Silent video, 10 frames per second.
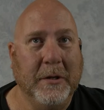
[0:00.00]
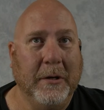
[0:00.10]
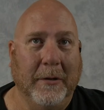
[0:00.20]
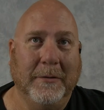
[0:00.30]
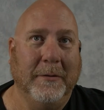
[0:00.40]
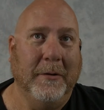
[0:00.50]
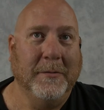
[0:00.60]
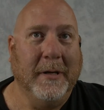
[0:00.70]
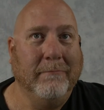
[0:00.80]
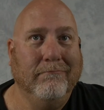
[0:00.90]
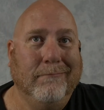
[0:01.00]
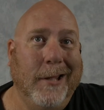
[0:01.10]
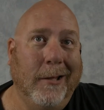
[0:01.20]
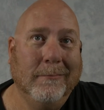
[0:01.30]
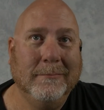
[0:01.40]
studio." And Tony was like,
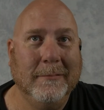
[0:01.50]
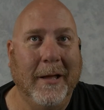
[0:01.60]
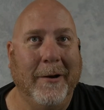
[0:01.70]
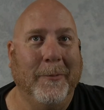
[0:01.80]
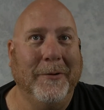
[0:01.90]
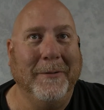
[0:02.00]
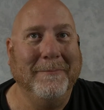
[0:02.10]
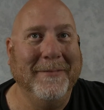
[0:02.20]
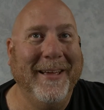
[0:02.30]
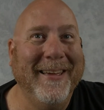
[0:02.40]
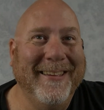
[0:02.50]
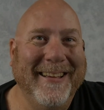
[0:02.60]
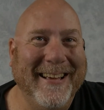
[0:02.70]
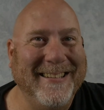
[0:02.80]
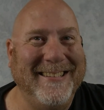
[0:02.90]
"No, I don't want it."
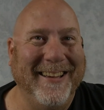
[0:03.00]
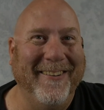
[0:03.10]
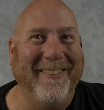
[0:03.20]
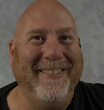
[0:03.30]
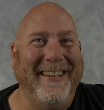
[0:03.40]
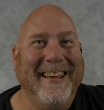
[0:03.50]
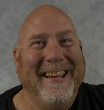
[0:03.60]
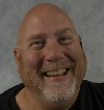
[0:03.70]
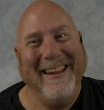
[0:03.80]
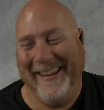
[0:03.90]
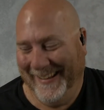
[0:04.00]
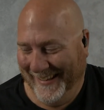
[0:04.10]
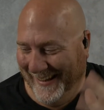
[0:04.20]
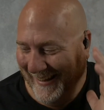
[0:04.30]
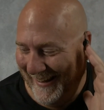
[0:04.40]
So
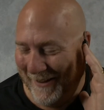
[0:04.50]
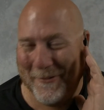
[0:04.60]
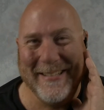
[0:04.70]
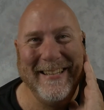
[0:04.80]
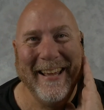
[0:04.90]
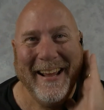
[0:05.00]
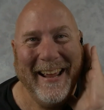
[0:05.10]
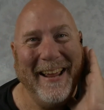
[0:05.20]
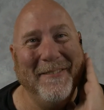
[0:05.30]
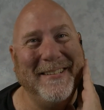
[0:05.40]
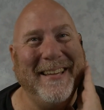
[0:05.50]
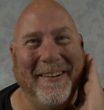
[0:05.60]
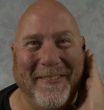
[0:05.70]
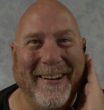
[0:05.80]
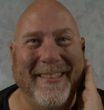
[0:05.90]
it was kind
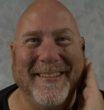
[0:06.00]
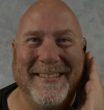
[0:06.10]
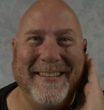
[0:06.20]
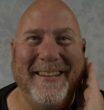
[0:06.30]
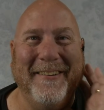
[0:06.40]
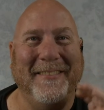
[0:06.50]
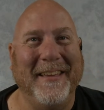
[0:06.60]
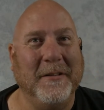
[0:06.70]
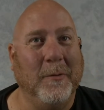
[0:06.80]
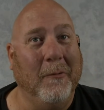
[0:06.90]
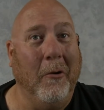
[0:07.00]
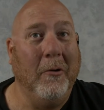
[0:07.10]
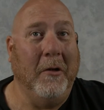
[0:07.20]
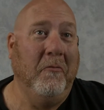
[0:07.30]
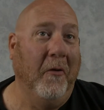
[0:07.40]
of one of those things. Well,
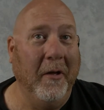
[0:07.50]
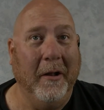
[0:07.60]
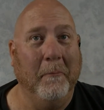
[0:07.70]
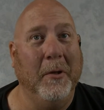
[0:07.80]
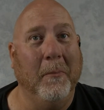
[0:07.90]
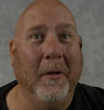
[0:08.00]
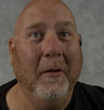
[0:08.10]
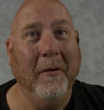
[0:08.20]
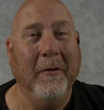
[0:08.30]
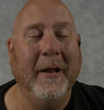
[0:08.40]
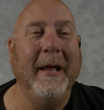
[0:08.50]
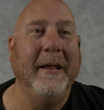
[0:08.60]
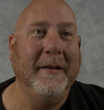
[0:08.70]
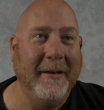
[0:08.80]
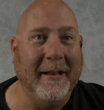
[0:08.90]
okay, fine, I'll build my own,
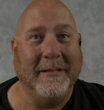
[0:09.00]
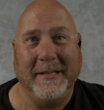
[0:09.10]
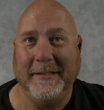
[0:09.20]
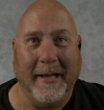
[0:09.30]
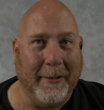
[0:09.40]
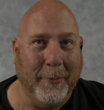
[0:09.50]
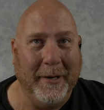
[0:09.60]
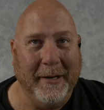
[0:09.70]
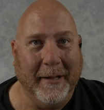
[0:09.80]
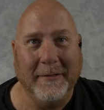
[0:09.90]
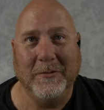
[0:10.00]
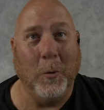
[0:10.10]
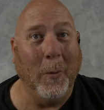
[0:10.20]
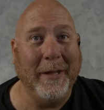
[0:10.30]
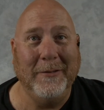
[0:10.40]
and that's exactly what he did.
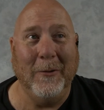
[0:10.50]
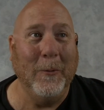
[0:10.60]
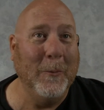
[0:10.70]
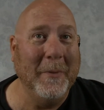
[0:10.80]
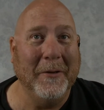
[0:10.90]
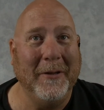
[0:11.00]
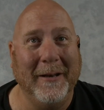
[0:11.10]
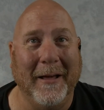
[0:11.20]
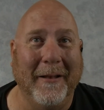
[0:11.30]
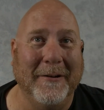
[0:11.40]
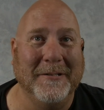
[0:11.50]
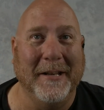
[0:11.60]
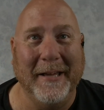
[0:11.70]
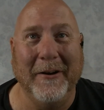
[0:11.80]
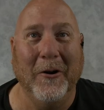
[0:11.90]
$22 million
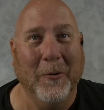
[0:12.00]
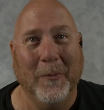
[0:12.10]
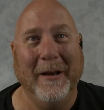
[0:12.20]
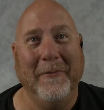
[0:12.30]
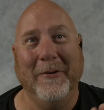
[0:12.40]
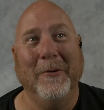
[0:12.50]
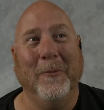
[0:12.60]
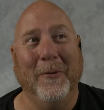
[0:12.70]
later, or whatever it